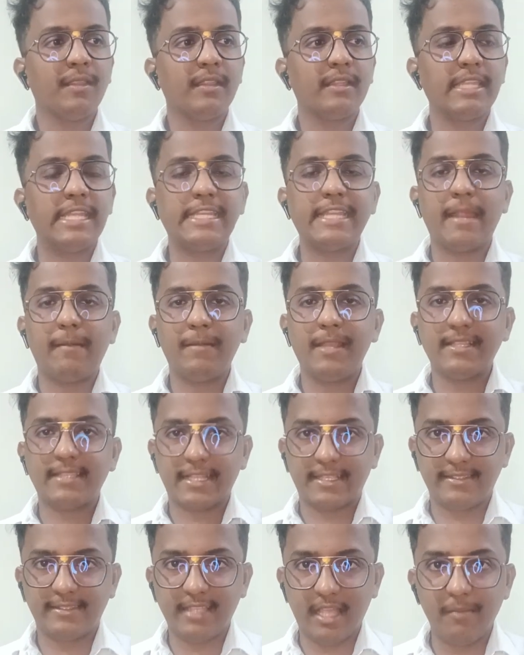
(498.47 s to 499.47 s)
NEET MDS
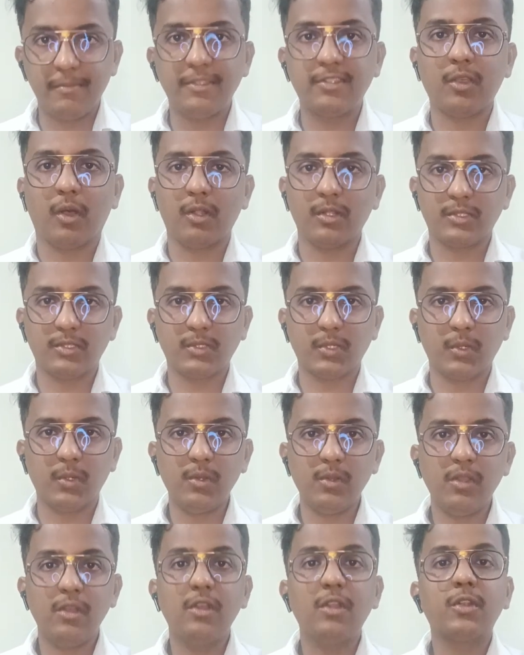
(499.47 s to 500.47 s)
exam is
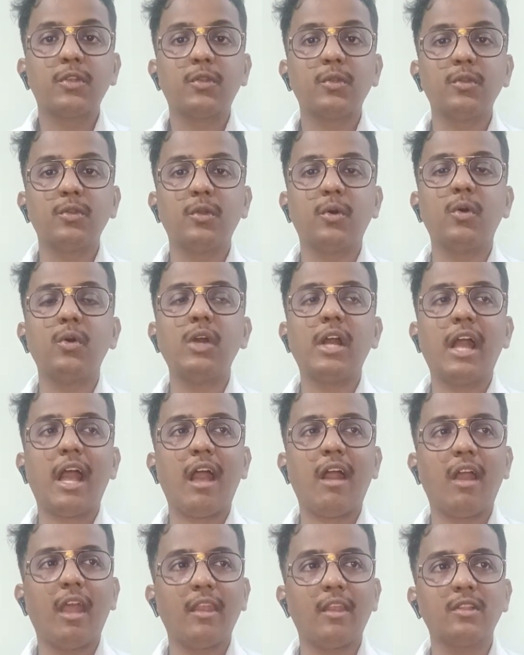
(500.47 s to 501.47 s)
also to know
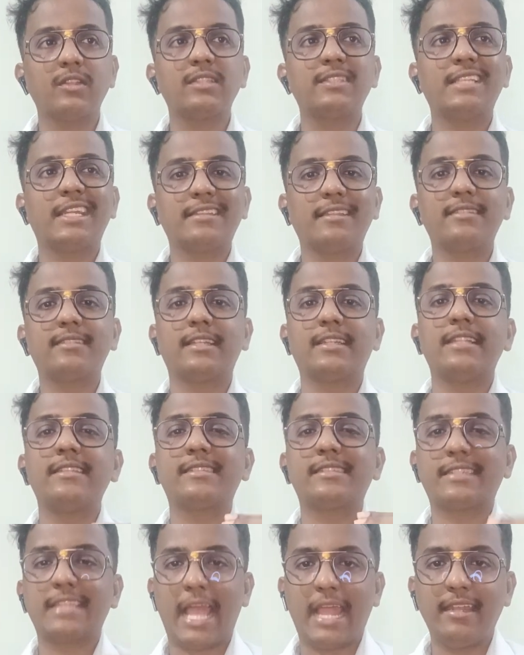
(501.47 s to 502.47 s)
and also set the certain
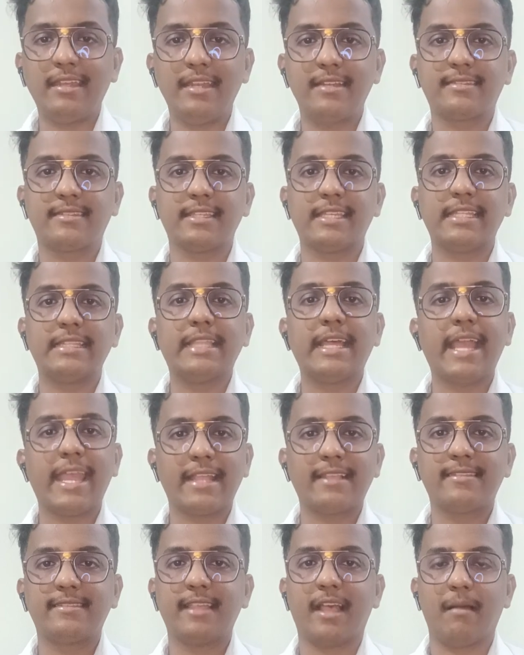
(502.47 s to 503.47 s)
standards in the
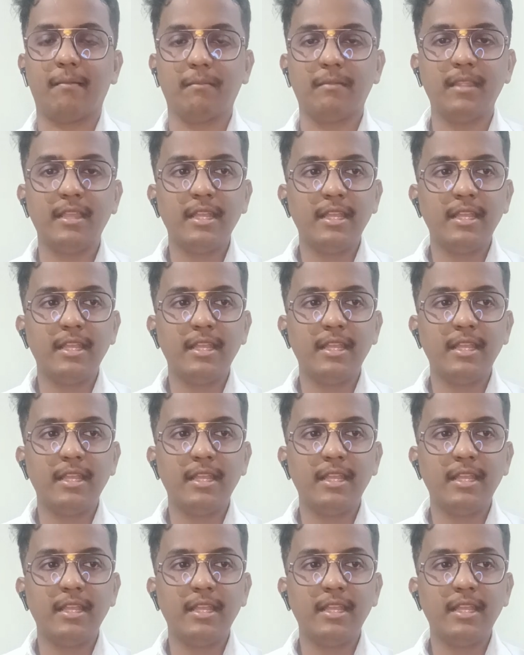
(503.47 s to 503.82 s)
exam.